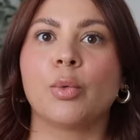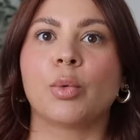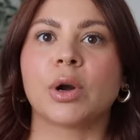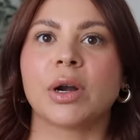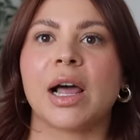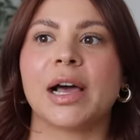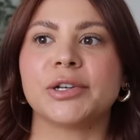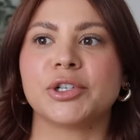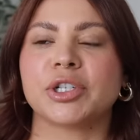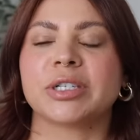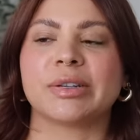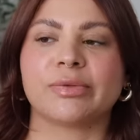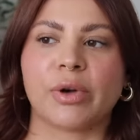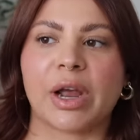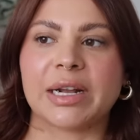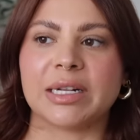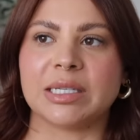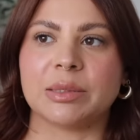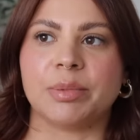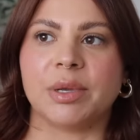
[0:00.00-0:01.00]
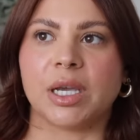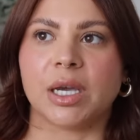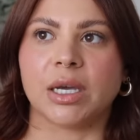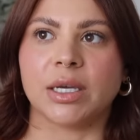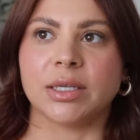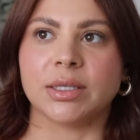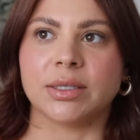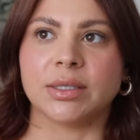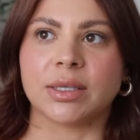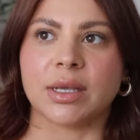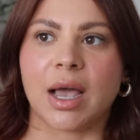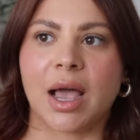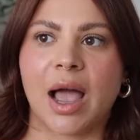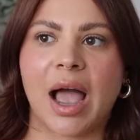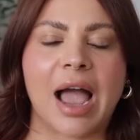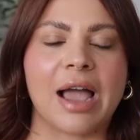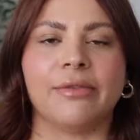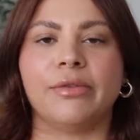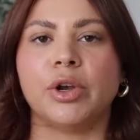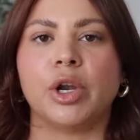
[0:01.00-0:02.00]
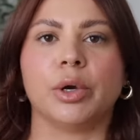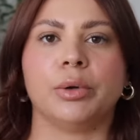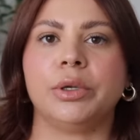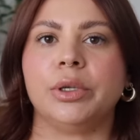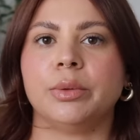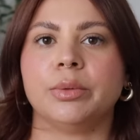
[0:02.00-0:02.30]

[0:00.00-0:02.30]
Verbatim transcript: We're not just friends because I've known